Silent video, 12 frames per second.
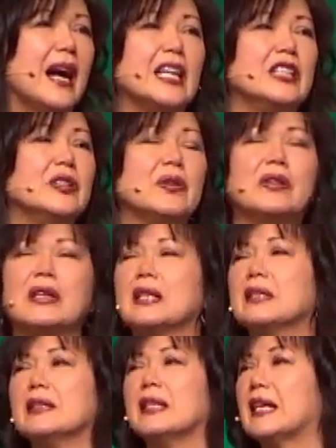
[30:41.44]
I knew
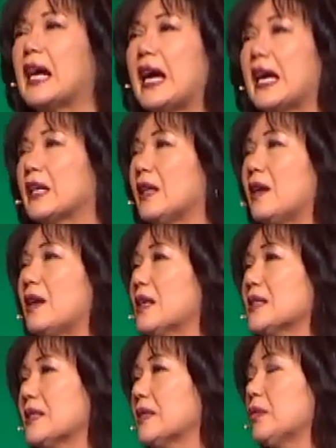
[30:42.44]
then that I had
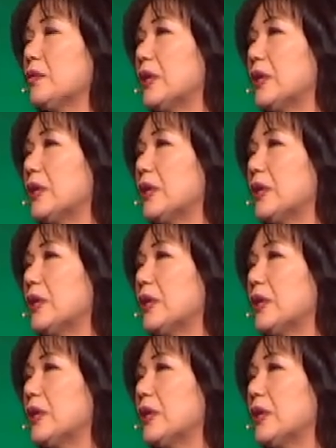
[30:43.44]
lost